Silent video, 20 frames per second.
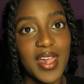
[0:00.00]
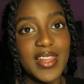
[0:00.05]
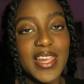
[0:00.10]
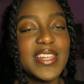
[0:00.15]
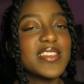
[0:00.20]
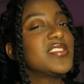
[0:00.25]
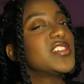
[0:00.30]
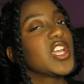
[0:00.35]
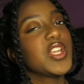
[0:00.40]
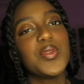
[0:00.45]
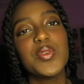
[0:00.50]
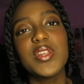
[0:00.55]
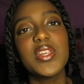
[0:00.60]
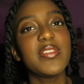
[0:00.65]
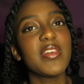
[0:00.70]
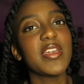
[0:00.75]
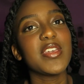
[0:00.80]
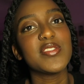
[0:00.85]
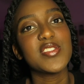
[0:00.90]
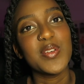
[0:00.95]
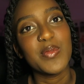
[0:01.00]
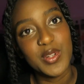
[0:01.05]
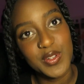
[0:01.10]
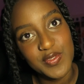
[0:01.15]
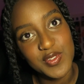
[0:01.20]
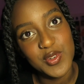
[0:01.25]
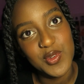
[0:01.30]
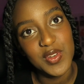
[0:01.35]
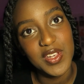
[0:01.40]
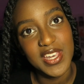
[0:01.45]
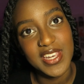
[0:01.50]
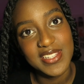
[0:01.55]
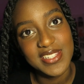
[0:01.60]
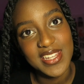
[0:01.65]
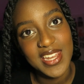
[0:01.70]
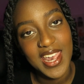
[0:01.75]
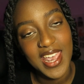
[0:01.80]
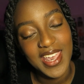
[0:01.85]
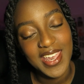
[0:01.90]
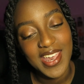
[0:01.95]
like generally, thank you so much for tuning in
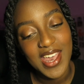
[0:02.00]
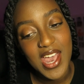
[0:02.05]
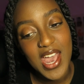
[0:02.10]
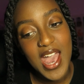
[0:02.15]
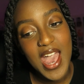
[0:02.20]
today.